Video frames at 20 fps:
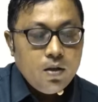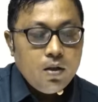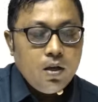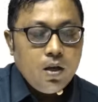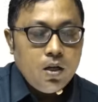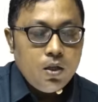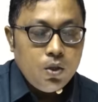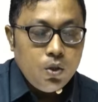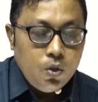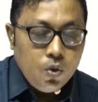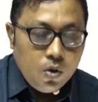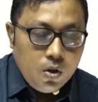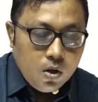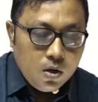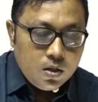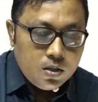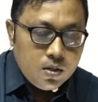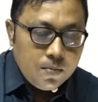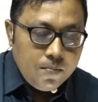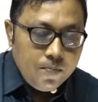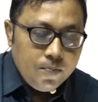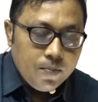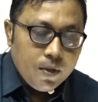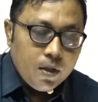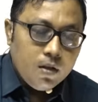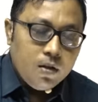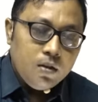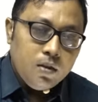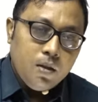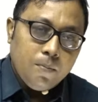In neologism,
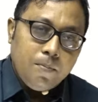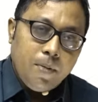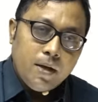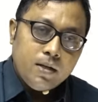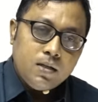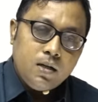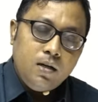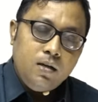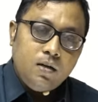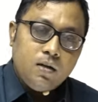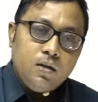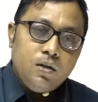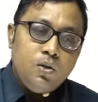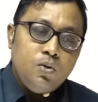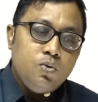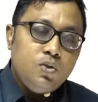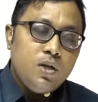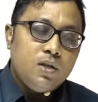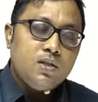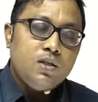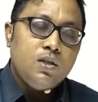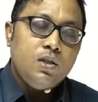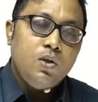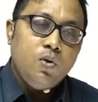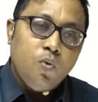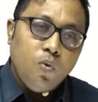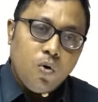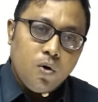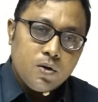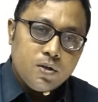the patient uses new
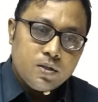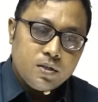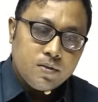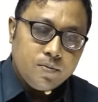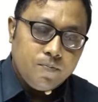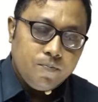words